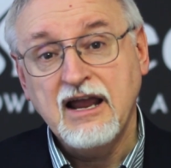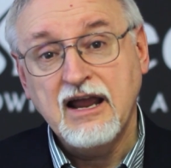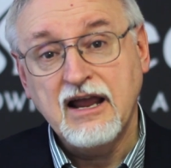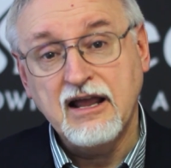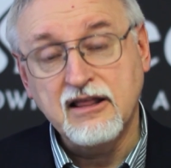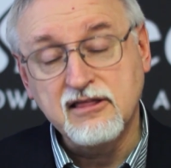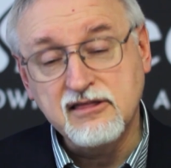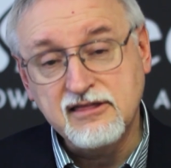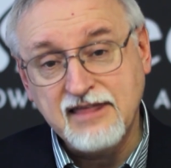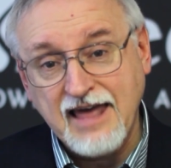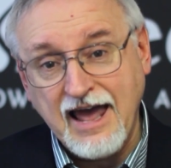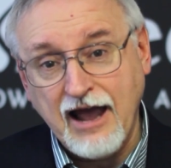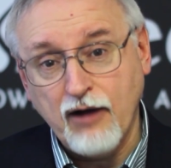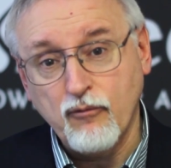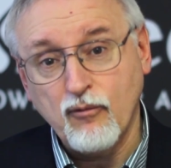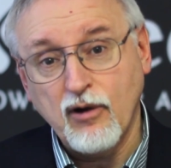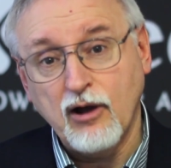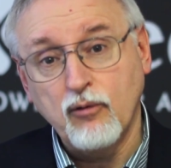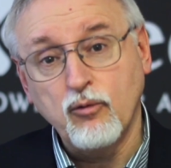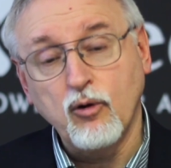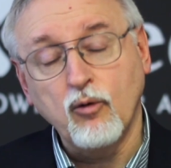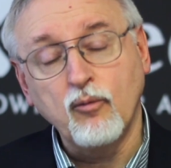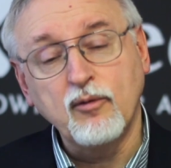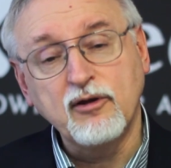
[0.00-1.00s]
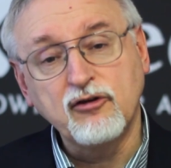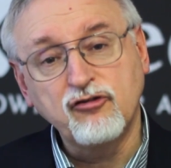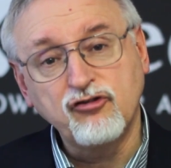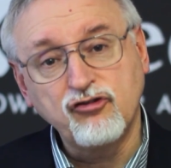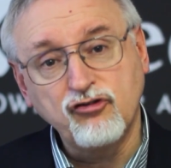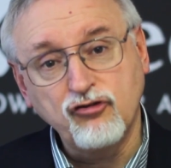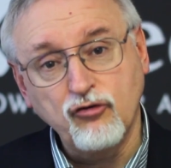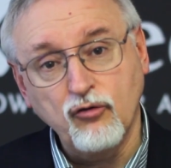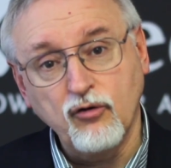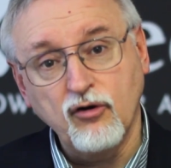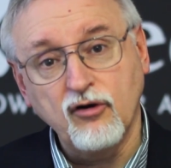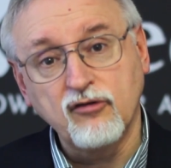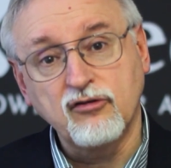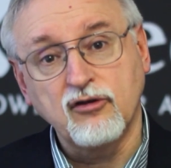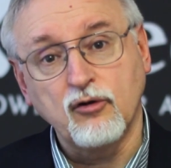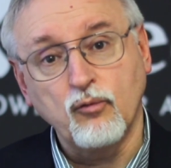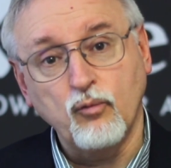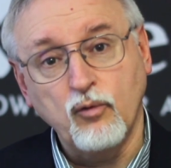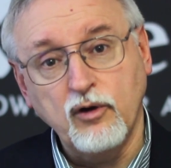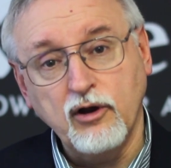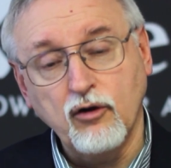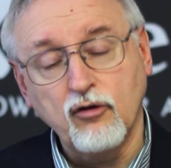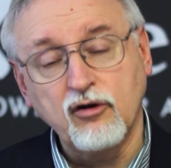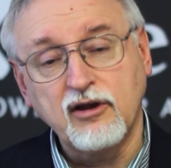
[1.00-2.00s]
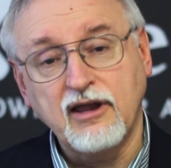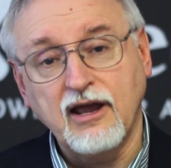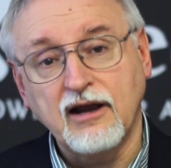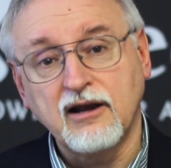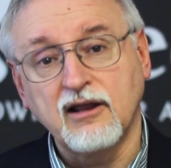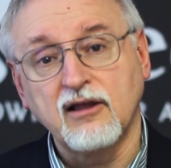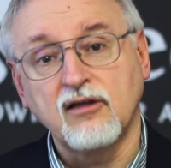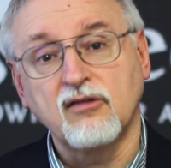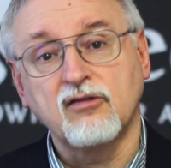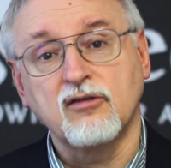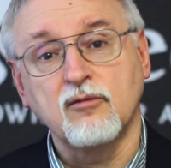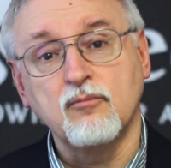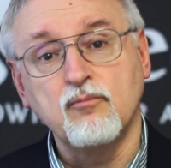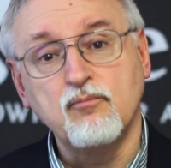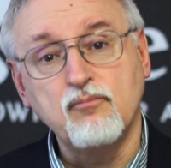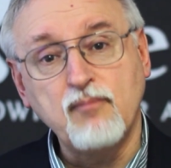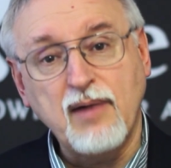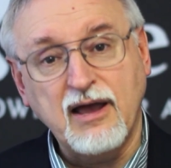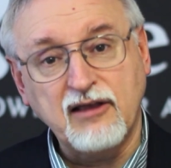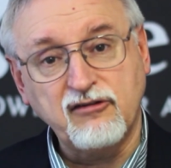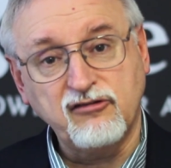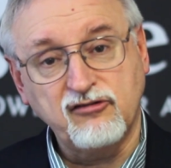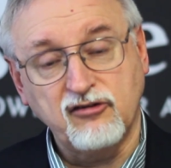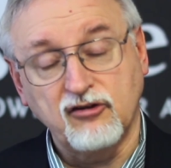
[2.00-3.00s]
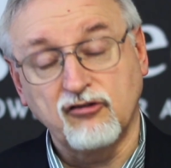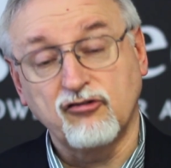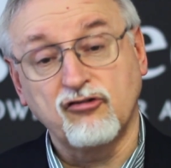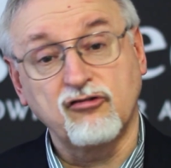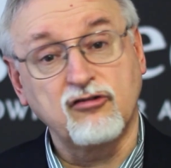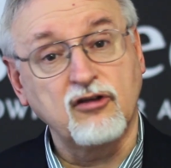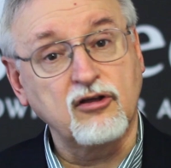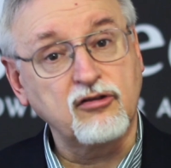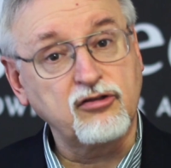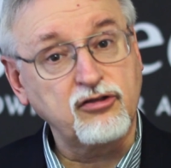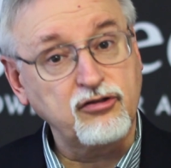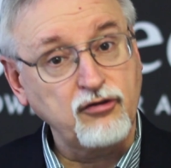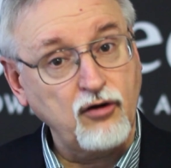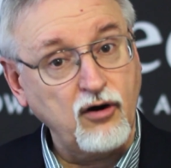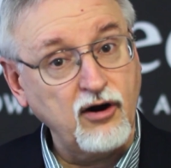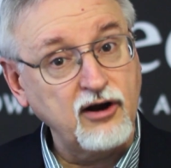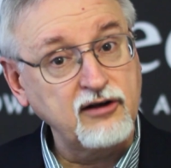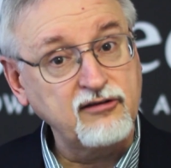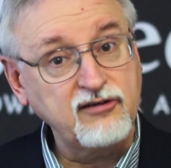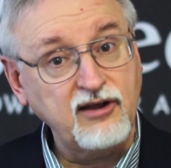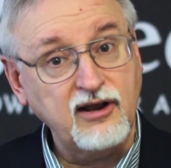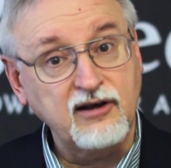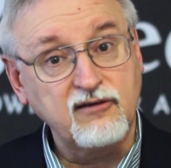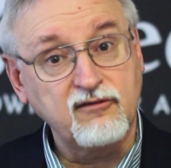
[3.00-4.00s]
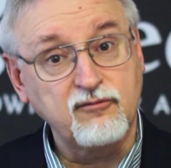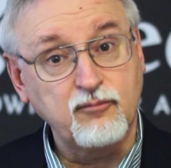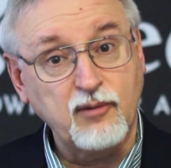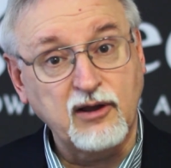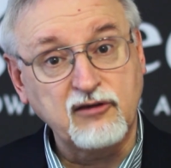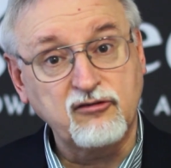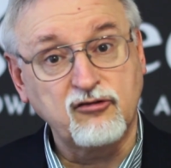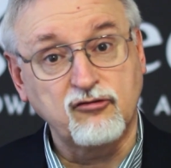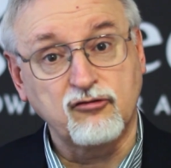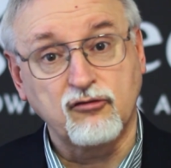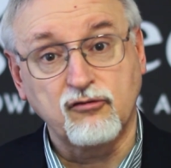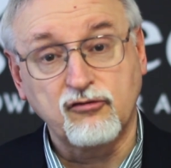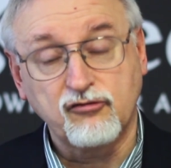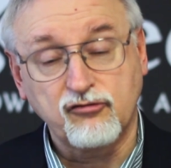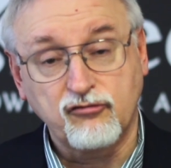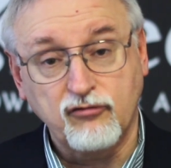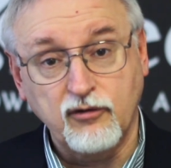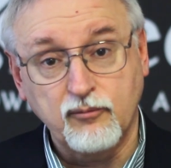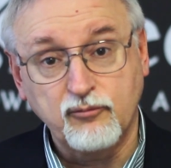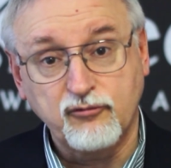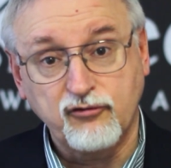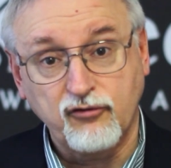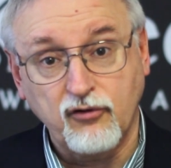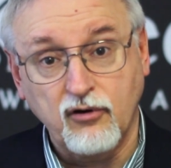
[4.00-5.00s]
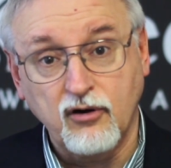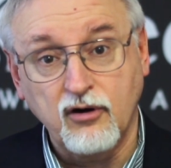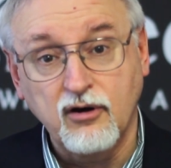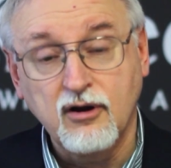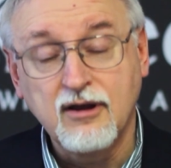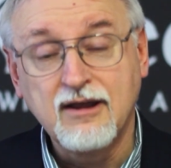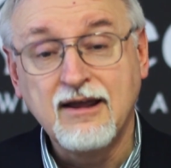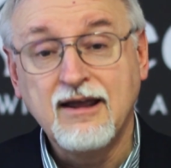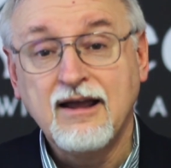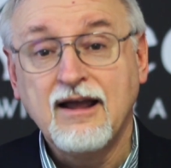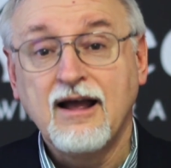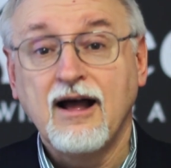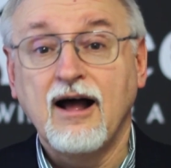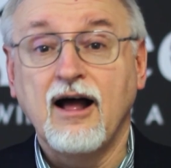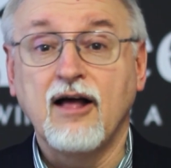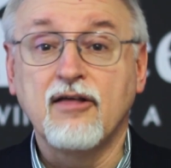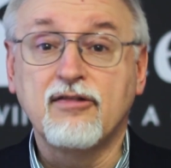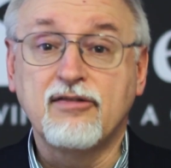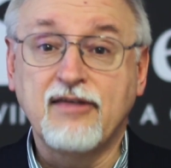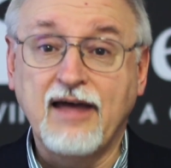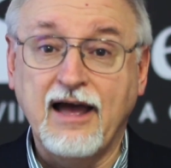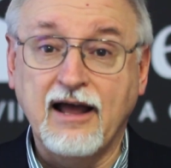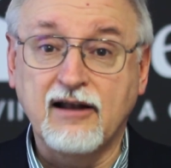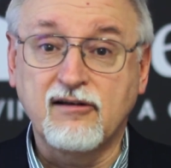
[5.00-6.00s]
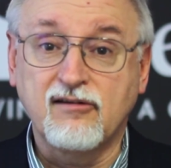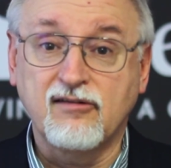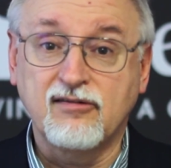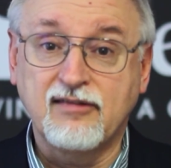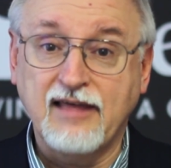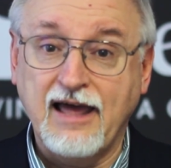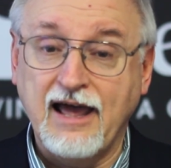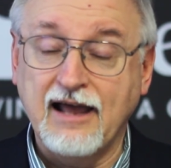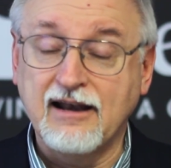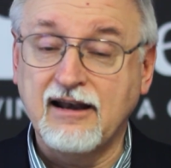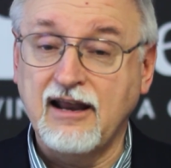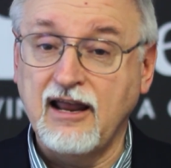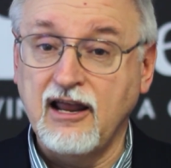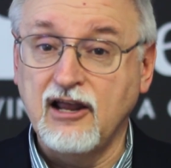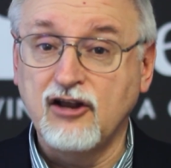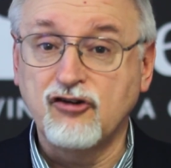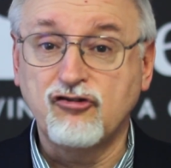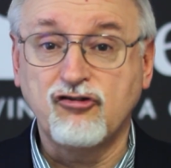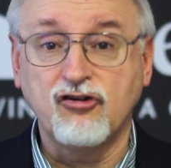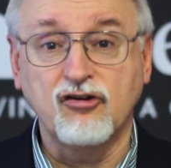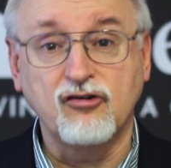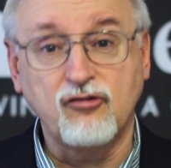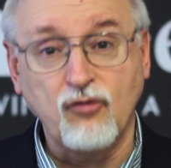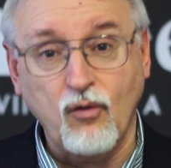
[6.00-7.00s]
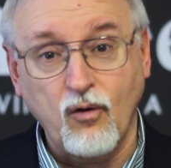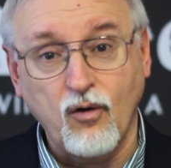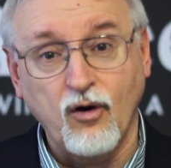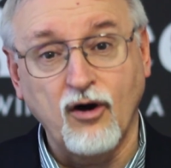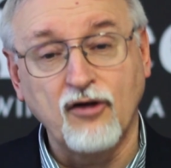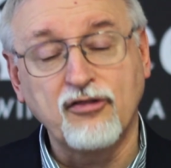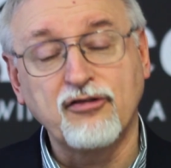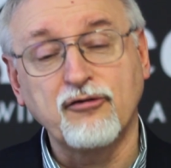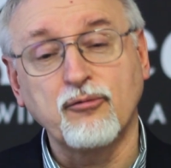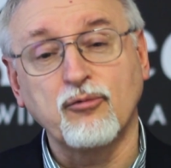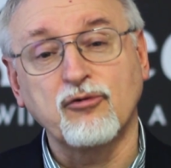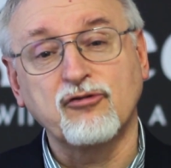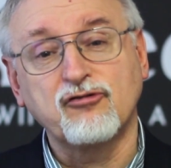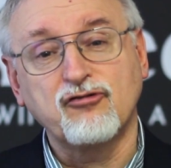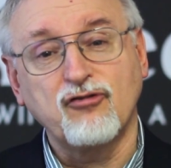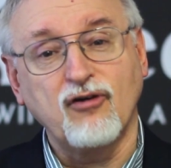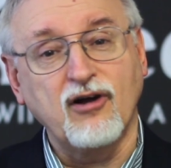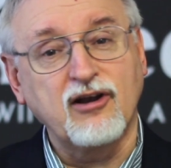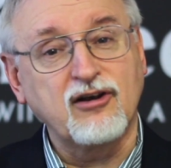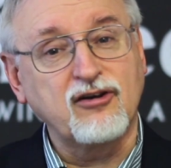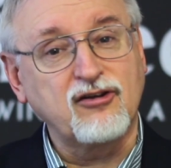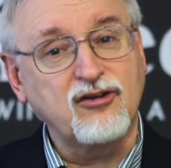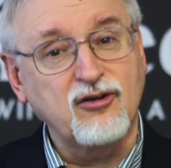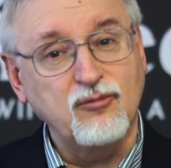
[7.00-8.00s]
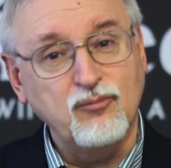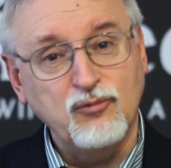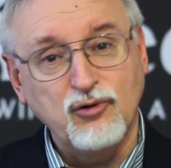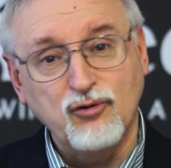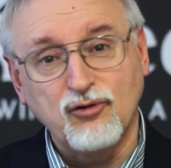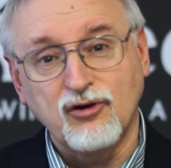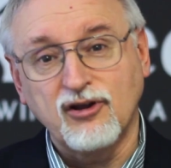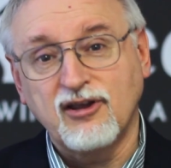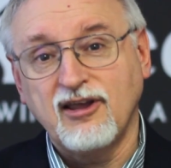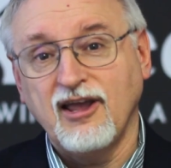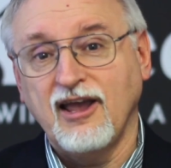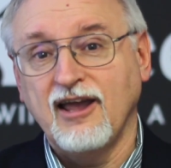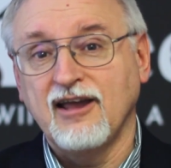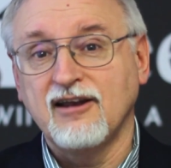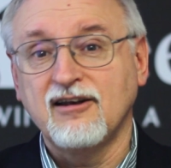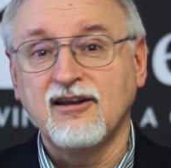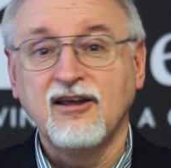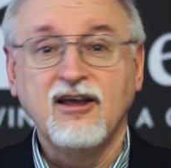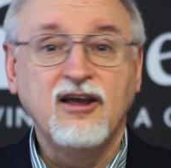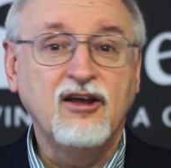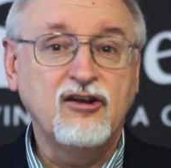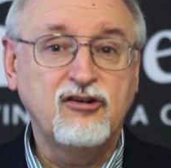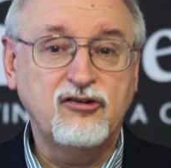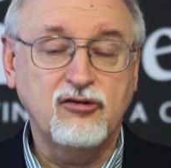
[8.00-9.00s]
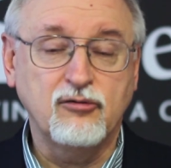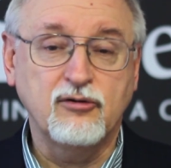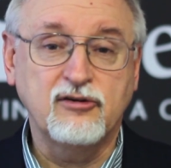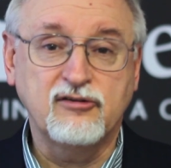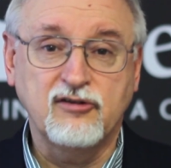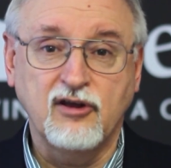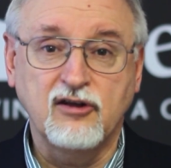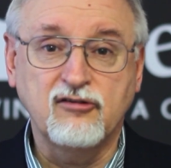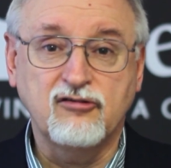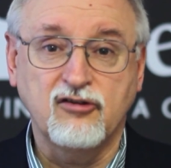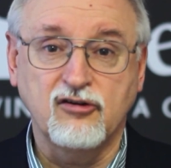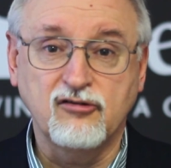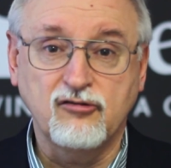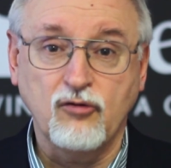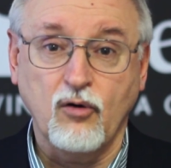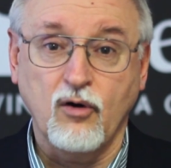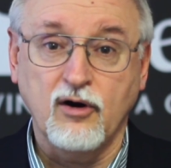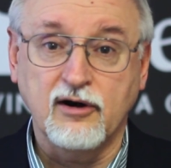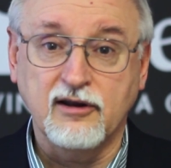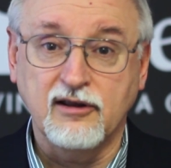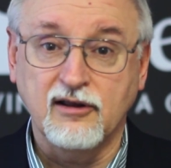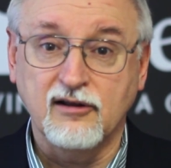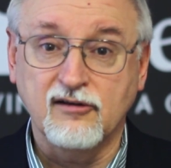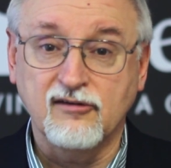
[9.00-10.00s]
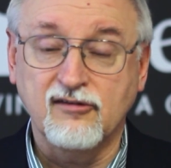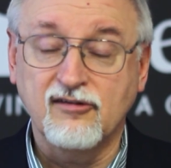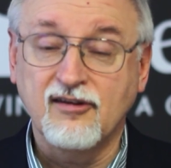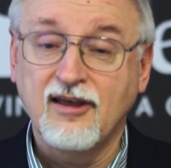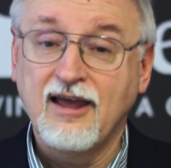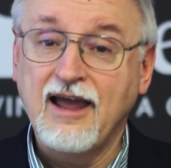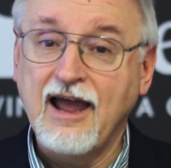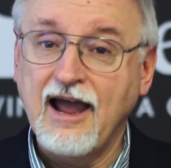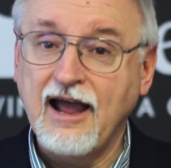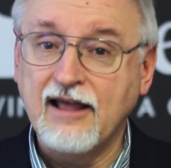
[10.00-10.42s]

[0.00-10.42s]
And that way we'll be sure that we are getting the message, the authoritative message of Scripture that ancient author was trying to communicate to his ancient audience.